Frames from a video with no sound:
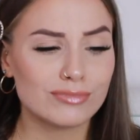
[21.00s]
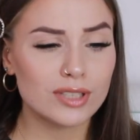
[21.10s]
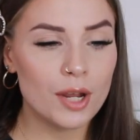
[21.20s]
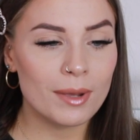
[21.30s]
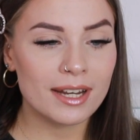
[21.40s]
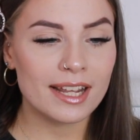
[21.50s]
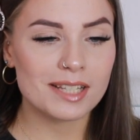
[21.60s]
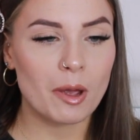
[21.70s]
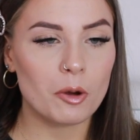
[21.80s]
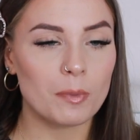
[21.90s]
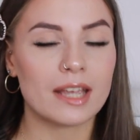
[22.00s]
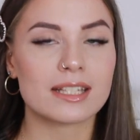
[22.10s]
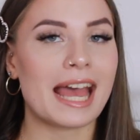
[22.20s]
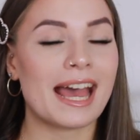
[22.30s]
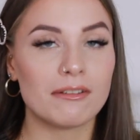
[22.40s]
Don't know when the next part will be
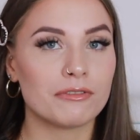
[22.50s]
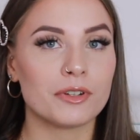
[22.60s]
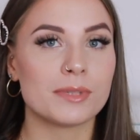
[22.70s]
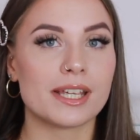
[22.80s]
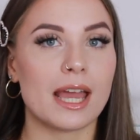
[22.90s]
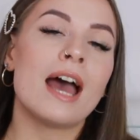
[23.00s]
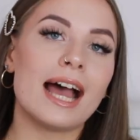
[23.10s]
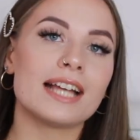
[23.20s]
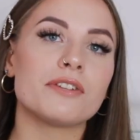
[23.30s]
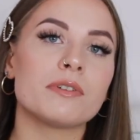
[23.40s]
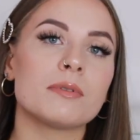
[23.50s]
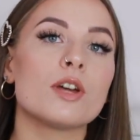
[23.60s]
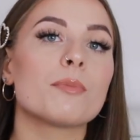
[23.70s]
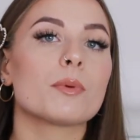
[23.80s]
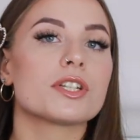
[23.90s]
because I haven't filmed it yet. I actually filmed a
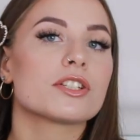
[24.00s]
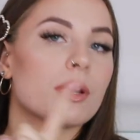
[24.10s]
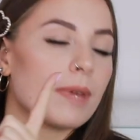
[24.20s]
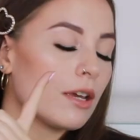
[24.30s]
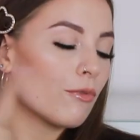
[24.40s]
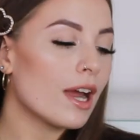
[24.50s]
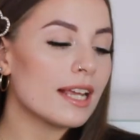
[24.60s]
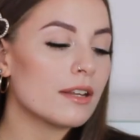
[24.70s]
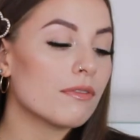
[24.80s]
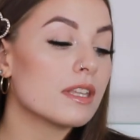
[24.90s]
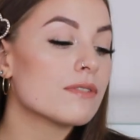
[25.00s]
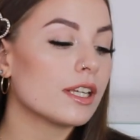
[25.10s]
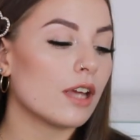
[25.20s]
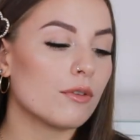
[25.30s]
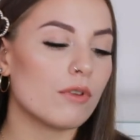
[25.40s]
lookbook which is going to be right at the end of this
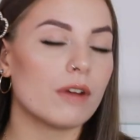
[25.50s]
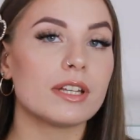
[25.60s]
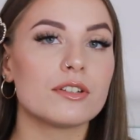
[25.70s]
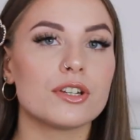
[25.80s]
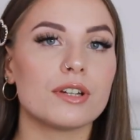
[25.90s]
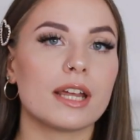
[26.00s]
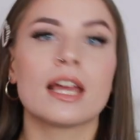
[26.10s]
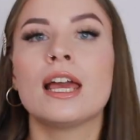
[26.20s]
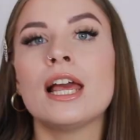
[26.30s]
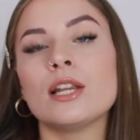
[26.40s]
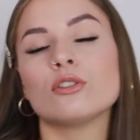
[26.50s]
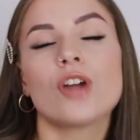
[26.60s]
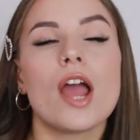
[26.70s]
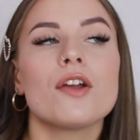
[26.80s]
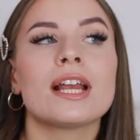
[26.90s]
video rather than doing like little
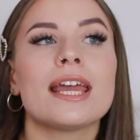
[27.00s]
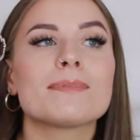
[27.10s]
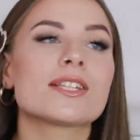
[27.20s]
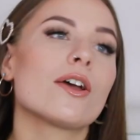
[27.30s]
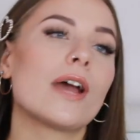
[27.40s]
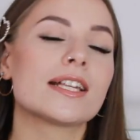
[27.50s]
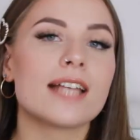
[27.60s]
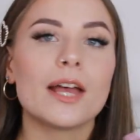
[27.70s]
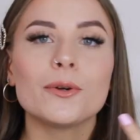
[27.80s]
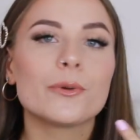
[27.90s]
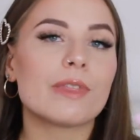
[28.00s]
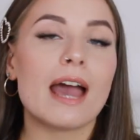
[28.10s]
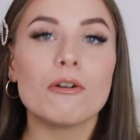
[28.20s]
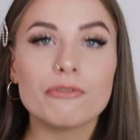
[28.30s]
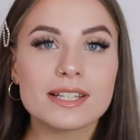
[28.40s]
try on clips. So I styled all
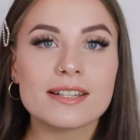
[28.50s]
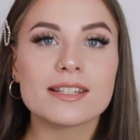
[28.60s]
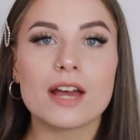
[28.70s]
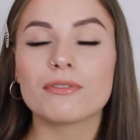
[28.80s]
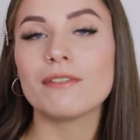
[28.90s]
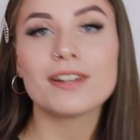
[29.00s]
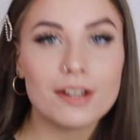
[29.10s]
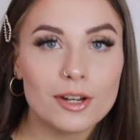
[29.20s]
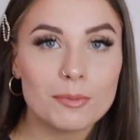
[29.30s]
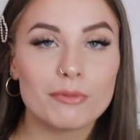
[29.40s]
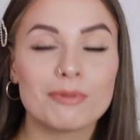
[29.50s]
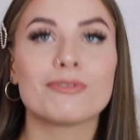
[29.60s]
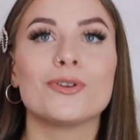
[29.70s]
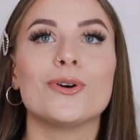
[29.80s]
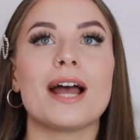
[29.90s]
the outfits and stuff. Never done a lookbook
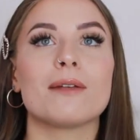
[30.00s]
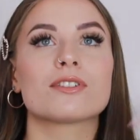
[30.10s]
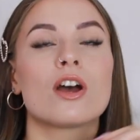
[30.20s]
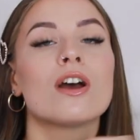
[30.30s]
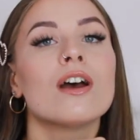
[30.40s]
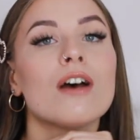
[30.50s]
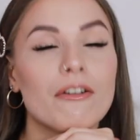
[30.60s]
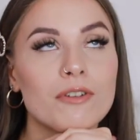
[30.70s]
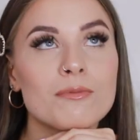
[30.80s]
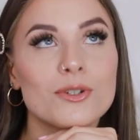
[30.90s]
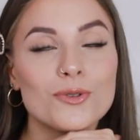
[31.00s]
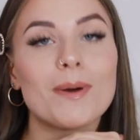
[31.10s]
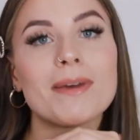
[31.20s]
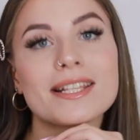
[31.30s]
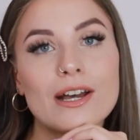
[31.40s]
before, and I filmed it all
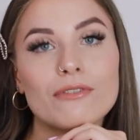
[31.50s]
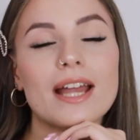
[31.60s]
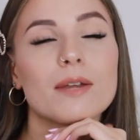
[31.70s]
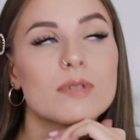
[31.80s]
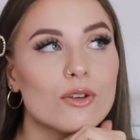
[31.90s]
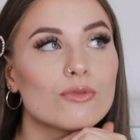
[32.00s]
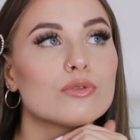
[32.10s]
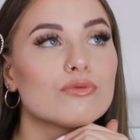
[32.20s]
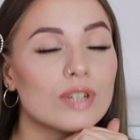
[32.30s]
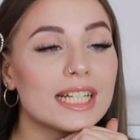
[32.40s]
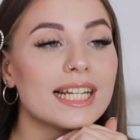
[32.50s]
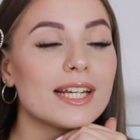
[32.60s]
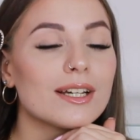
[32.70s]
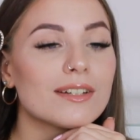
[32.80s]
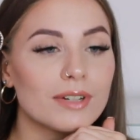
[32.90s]
by myself and it was
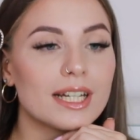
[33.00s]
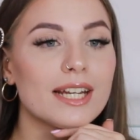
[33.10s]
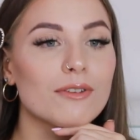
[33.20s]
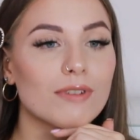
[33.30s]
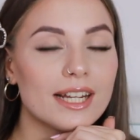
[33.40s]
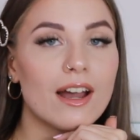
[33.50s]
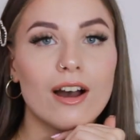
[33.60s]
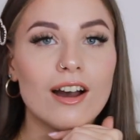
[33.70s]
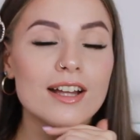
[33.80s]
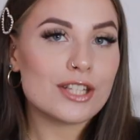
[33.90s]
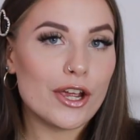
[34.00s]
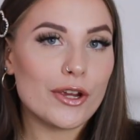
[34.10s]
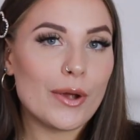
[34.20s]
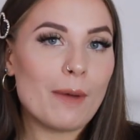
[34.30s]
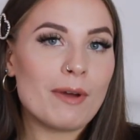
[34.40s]
really hard. So
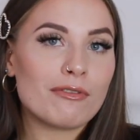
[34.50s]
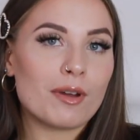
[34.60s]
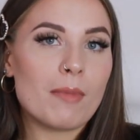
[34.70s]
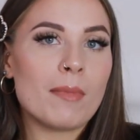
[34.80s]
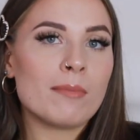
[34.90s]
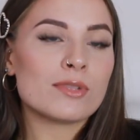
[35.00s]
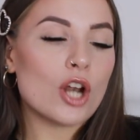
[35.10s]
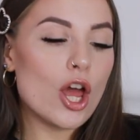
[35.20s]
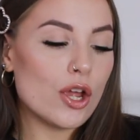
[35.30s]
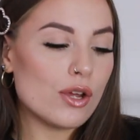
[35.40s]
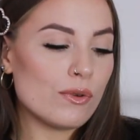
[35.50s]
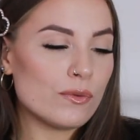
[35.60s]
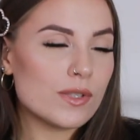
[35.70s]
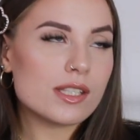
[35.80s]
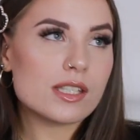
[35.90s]
I went through my mum's
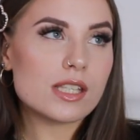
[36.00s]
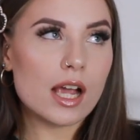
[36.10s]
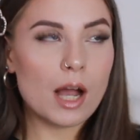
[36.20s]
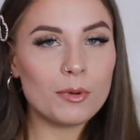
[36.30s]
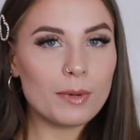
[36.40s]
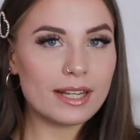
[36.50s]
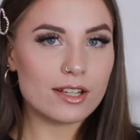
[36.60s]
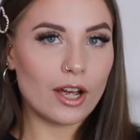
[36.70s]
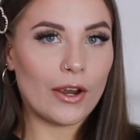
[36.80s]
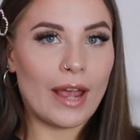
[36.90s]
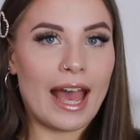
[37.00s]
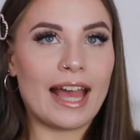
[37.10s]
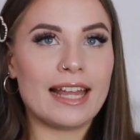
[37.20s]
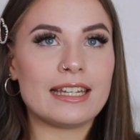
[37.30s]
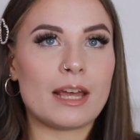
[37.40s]
clothes a couple weeks ago
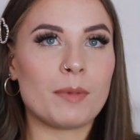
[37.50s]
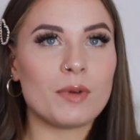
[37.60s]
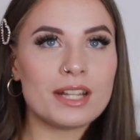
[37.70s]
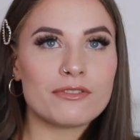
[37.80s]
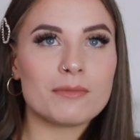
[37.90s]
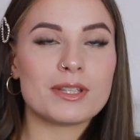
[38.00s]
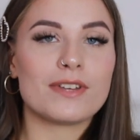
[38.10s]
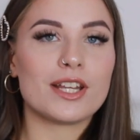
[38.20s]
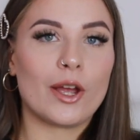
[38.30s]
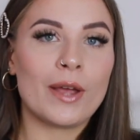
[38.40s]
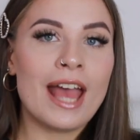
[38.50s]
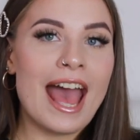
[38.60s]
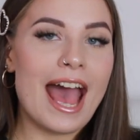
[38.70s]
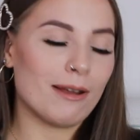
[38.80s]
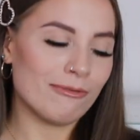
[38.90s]
and I've been wanting to film this video
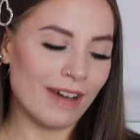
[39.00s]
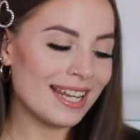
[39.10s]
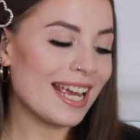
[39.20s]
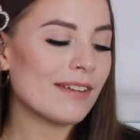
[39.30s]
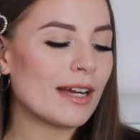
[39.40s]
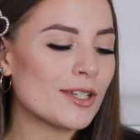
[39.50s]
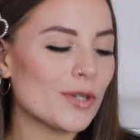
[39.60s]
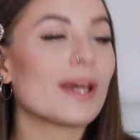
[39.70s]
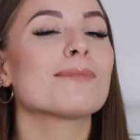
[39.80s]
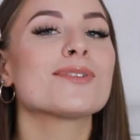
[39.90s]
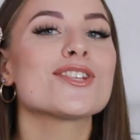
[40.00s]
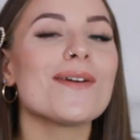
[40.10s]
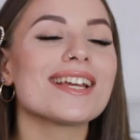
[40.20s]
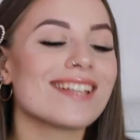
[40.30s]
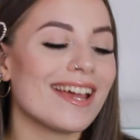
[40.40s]
and I'm finally getting around to it, and I'm
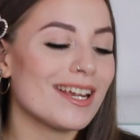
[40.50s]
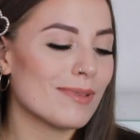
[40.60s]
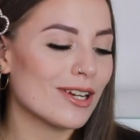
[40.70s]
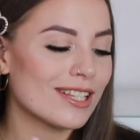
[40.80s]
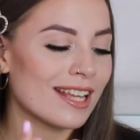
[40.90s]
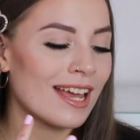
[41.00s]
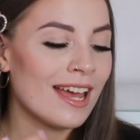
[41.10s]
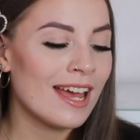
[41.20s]
so excited because